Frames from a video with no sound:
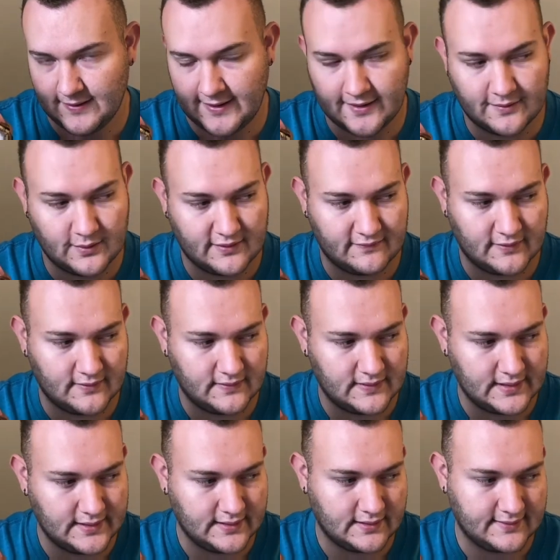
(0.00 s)
however,
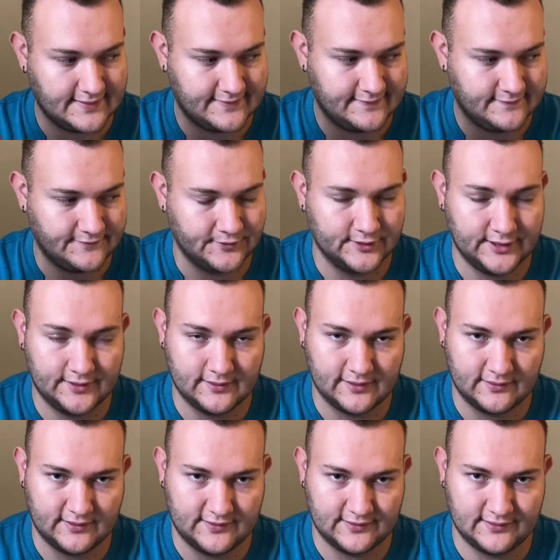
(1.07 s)
they are fully
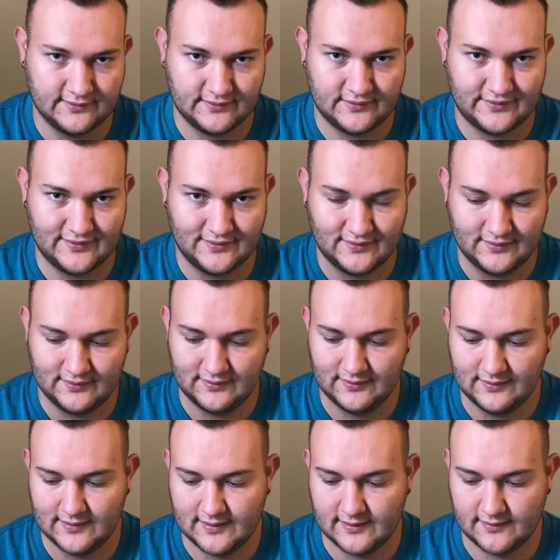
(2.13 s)
grown adults,
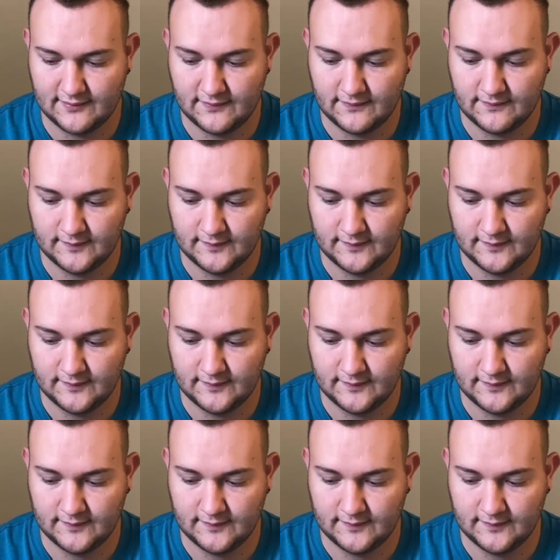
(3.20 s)
um,